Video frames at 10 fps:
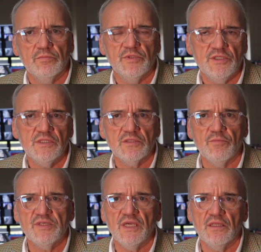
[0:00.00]
this is
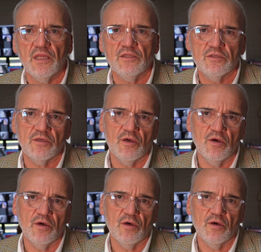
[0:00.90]
something that
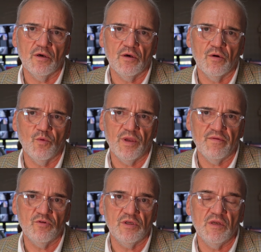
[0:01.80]
uh, we
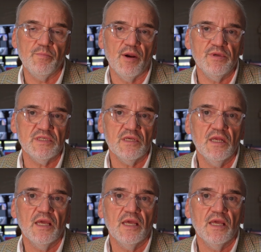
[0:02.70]
have done in Paris,